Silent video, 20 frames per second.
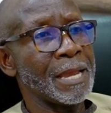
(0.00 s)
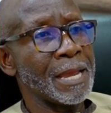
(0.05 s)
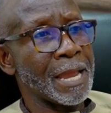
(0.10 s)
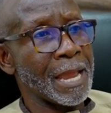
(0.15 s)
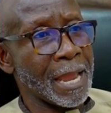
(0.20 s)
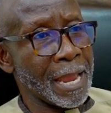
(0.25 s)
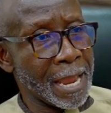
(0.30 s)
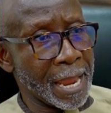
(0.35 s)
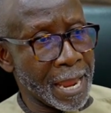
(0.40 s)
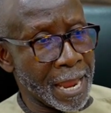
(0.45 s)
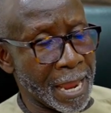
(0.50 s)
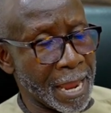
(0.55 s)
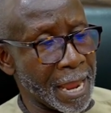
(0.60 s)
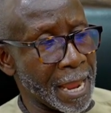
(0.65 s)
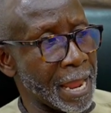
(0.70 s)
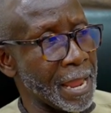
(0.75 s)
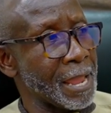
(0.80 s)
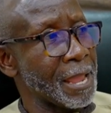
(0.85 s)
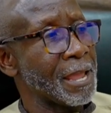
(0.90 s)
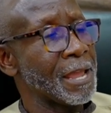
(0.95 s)

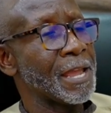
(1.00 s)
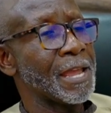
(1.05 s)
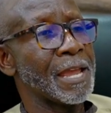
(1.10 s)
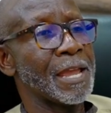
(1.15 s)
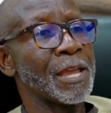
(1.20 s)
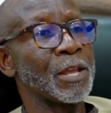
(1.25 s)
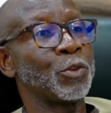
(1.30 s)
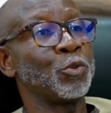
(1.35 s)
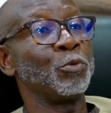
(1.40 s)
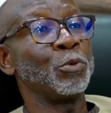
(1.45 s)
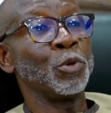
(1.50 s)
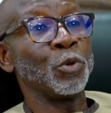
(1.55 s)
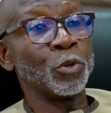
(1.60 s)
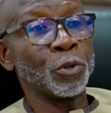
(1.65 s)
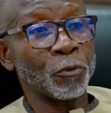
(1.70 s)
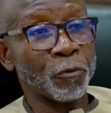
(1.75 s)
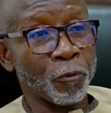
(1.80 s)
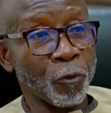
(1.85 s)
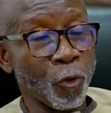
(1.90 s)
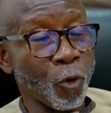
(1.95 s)
It will be
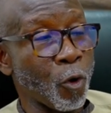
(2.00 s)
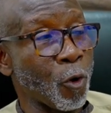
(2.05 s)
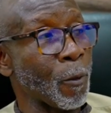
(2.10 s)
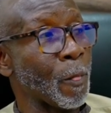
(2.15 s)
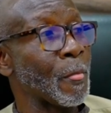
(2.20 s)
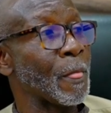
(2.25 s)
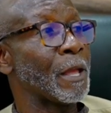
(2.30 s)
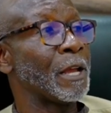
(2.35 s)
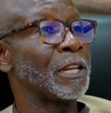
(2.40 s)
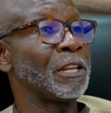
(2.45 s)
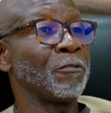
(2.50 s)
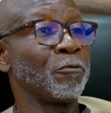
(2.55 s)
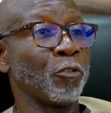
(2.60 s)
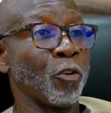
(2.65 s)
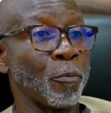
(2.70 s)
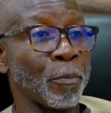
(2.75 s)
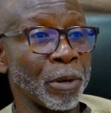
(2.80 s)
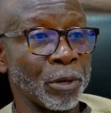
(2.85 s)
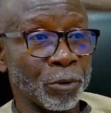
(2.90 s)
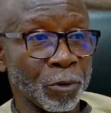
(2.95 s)
used for
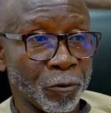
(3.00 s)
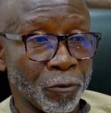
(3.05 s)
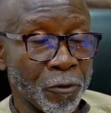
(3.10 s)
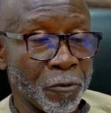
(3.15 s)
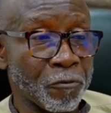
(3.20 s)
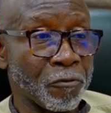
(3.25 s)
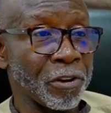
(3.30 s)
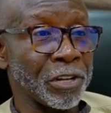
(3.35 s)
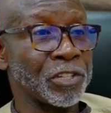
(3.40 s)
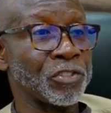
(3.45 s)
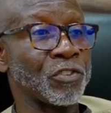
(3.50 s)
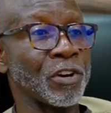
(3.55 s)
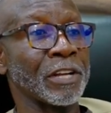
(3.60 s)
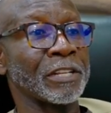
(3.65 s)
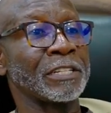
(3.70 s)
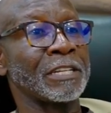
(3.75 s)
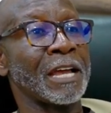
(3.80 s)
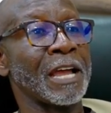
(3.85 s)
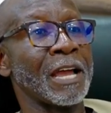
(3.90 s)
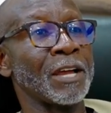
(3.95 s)
development of
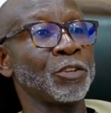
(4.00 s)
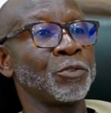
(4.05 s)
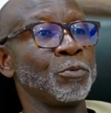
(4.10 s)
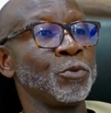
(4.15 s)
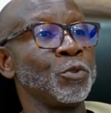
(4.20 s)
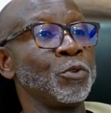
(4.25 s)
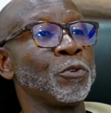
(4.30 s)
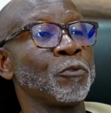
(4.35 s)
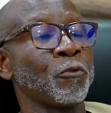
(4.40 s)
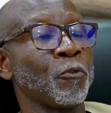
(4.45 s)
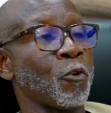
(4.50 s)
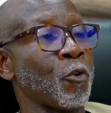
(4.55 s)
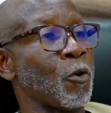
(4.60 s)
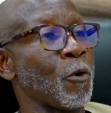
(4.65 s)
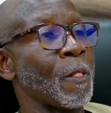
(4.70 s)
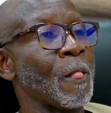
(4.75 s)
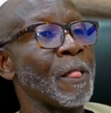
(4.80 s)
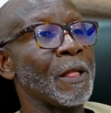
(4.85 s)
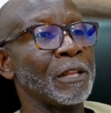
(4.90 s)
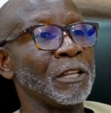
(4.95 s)
infrastructure, it will be used for
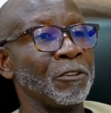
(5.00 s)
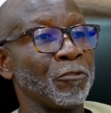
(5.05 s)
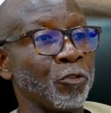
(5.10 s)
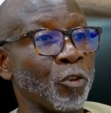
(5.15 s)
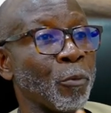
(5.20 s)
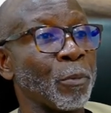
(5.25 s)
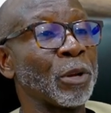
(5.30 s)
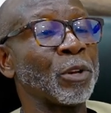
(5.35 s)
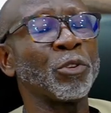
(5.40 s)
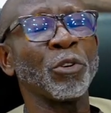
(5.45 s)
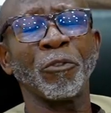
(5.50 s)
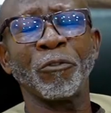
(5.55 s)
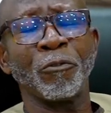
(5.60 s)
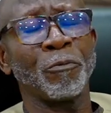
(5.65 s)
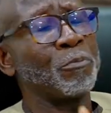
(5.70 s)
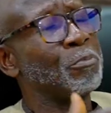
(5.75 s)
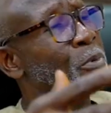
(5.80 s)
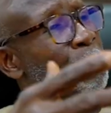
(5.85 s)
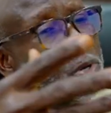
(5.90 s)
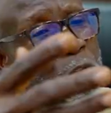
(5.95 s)
development of.
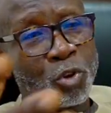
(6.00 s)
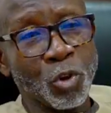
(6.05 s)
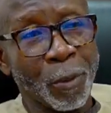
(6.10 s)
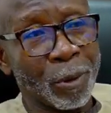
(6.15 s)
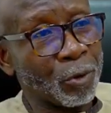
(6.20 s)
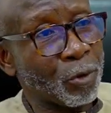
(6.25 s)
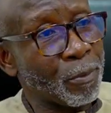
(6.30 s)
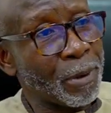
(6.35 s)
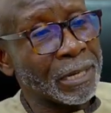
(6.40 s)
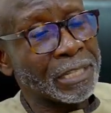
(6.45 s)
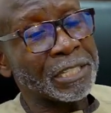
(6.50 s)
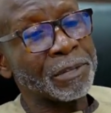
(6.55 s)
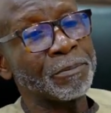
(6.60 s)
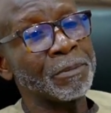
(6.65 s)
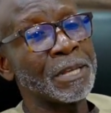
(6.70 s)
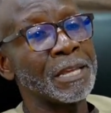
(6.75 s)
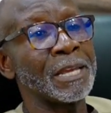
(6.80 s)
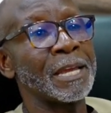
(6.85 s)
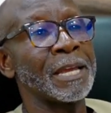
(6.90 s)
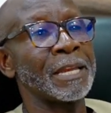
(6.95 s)
No, no, my team
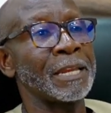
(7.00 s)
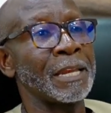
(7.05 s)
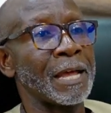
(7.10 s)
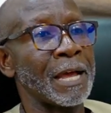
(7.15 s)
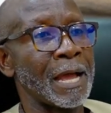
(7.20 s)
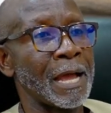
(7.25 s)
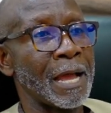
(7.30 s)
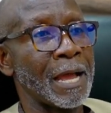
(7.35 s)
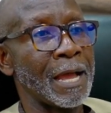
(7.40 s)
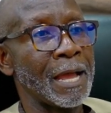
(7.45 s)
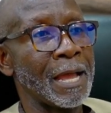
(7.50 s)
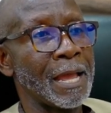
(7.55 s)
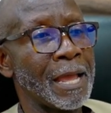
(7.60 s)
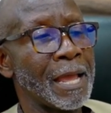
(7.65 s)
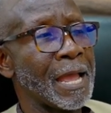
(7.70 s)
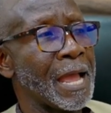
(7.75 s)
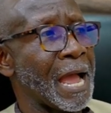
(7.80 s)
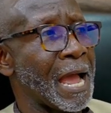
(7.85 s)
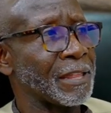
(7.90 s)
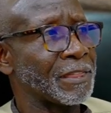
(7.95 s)
here now.
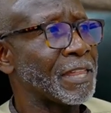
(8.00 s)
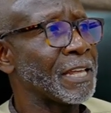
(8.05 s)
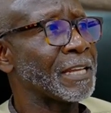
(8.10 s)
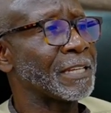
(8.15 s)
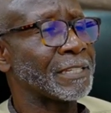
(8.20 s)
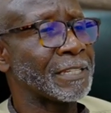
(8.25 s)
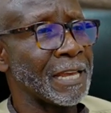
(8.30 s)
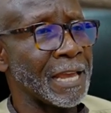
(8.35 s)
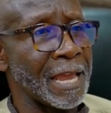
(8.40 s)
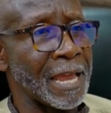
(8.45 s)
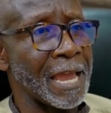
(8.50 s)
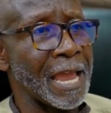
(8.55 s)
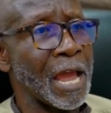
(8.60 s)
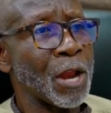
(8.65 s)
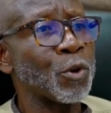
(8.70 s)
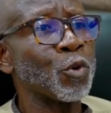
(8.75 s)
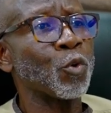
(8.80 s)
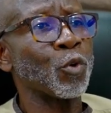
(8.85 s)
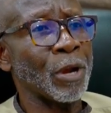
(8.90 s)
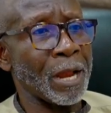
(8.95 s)
I think, say,
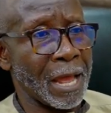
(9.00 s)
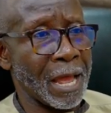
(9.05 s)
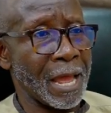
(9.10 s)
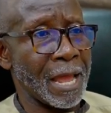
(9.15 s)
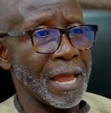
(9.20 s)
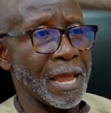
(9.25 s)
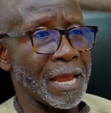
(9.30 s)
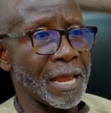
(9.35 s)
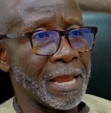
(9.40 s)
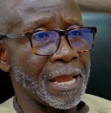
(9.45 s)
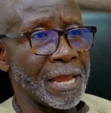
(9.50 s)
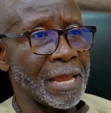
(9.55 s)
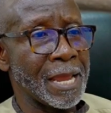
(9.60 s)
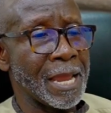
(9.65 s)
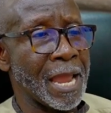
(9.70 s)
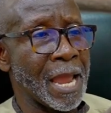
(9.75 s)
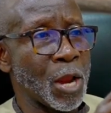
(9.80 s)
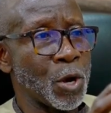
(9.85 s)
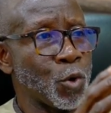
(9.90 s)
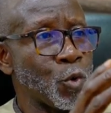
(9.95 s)
Enuna.
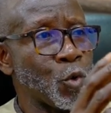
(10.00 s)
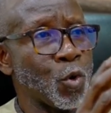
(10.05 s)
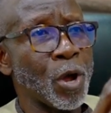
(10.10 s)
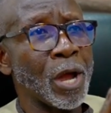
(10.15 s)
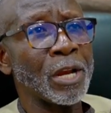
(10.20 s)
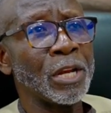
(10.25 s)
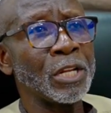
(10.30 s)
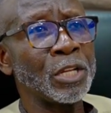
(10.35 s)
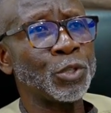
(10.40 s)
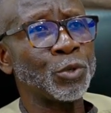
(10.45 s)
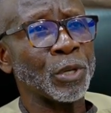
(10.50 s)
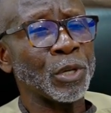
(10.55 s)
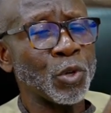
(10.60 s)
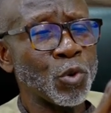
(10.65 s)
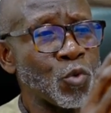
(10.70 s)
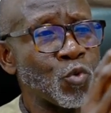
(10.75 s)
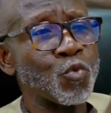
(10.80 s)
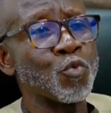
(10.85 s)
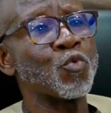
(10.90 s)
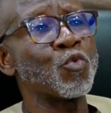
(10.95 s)
And no, and this is
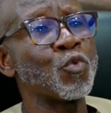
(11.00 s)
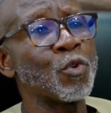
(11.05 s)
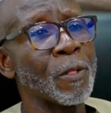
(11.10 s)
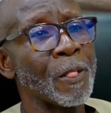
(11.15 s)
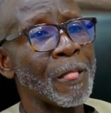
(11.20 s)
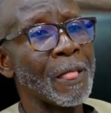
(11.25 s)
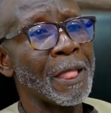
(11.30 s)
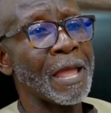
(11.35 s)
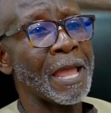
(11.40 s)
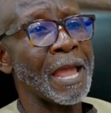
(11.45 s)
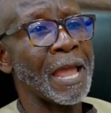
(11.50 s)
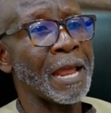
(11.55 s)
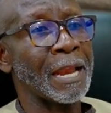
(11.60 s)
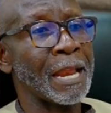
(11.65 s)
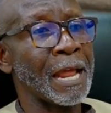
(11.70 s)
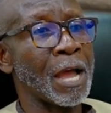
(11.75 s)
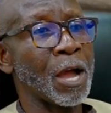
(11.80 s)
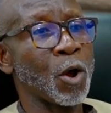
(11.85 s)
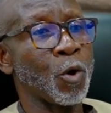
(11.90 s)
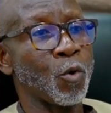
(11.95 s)
who, and
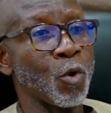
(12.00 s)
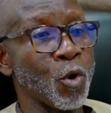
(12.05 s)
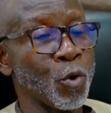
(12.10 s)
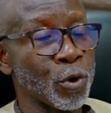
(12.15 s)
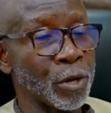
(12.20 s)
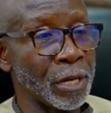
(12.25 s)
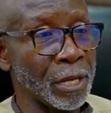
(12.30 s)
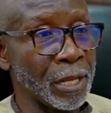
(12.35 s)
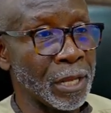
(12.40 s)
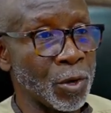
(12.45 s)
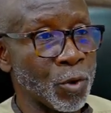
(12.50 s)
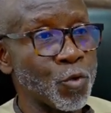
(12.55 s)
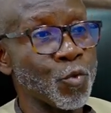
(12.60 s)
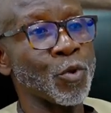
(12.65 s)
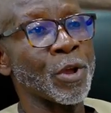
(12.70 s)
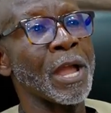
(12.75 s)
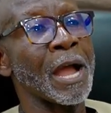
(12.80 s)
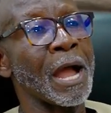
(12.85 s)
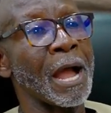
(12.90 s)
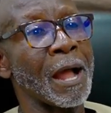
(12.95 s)
a Kwahuhene who
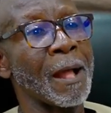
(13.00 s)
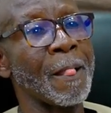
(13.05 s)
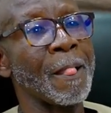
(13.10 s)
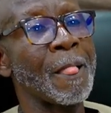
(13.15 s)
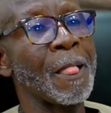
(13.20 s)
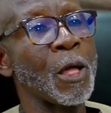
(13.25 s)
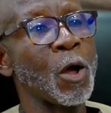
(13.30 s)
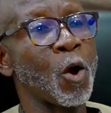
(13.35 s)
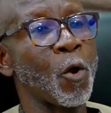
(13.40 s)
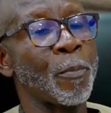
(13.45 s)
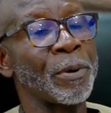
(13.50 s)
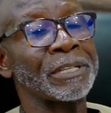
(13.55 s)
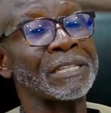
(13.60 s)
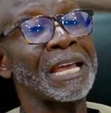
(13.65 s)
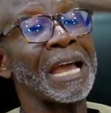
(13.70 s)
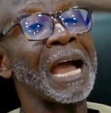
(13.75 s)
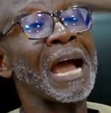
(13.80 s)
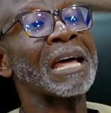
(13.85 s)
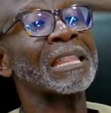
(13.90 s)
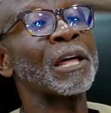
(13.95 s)
we are. But
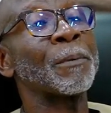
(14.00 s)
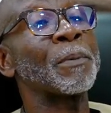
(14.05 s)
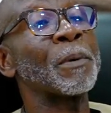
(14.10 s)
say other